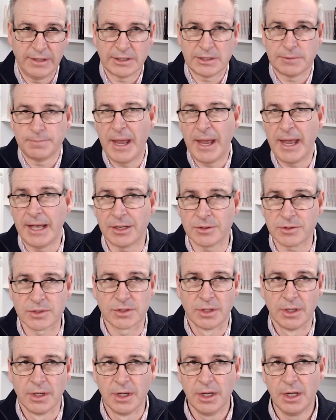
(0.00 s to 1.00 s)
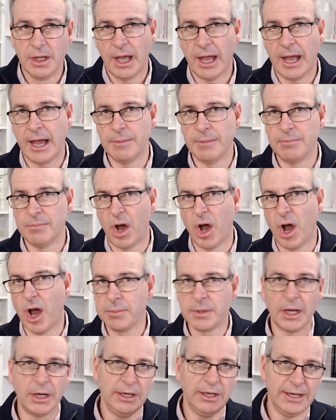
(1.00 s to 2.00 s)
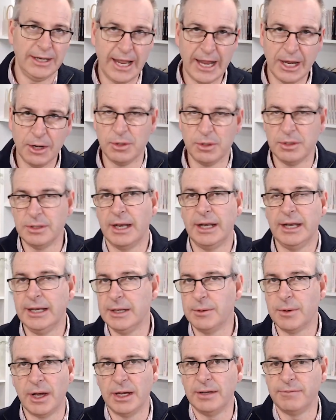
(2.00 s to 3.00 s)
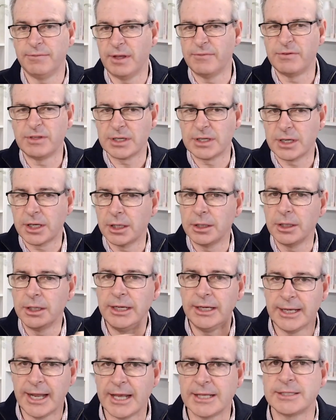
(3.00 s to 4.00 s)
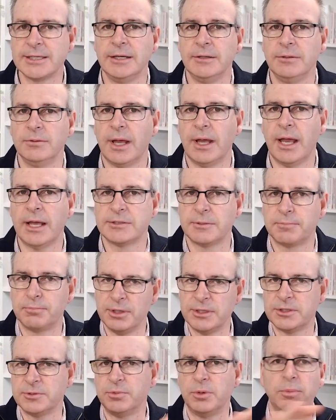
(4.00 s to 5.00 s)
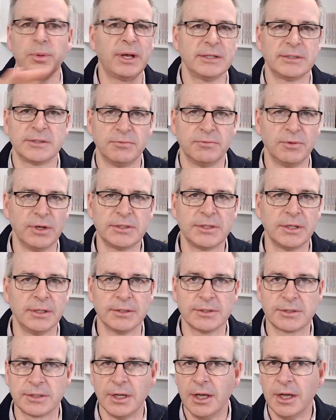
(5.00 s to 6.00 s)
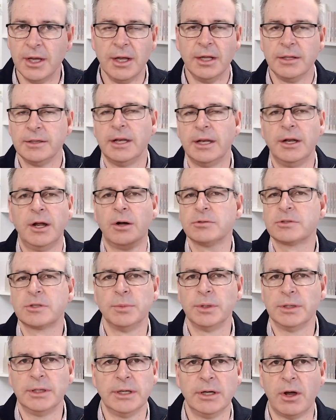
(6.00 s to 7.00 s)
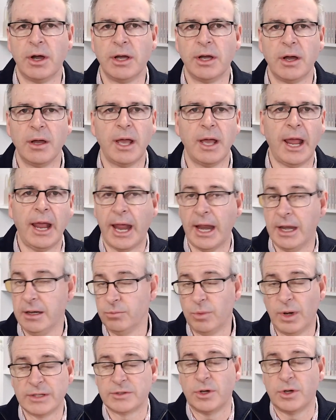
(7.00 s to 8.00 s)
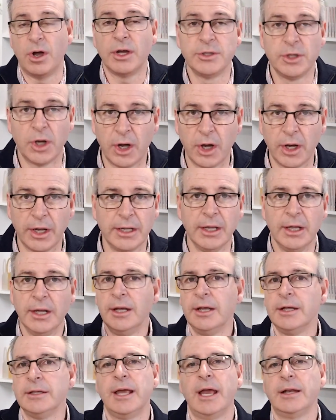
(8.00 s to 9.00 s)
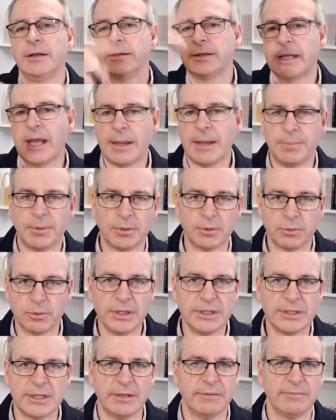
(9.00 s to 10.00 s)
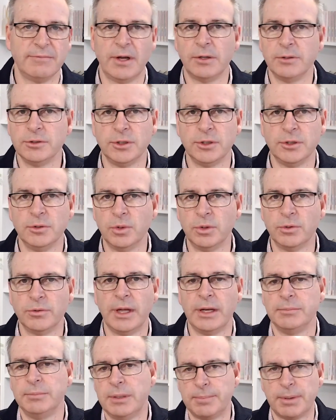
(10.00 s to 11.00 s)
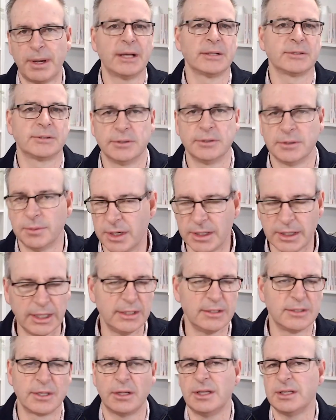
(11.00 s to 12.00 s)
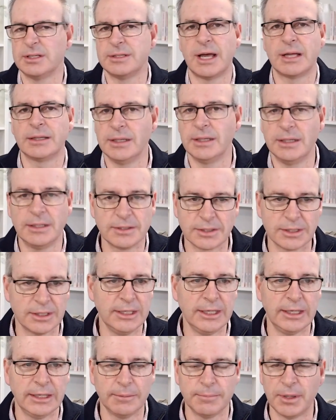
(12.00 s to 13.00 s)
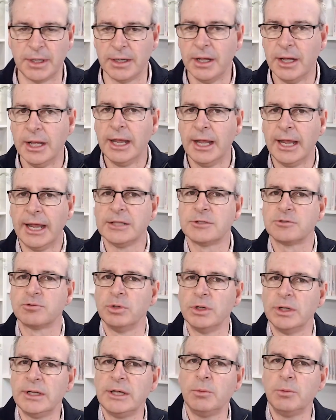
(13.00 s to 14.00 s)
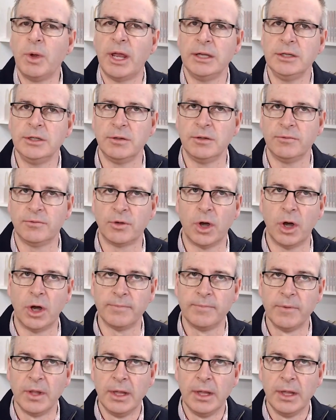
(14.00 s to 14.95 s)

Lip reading: spouse, I'm going to inherit that anyway. And if it's a clean asset as a principal place of residence, then ultimately once I die, that capital reset value will then be passed on to my kids. So there's nothing to see here. But it's really when you've got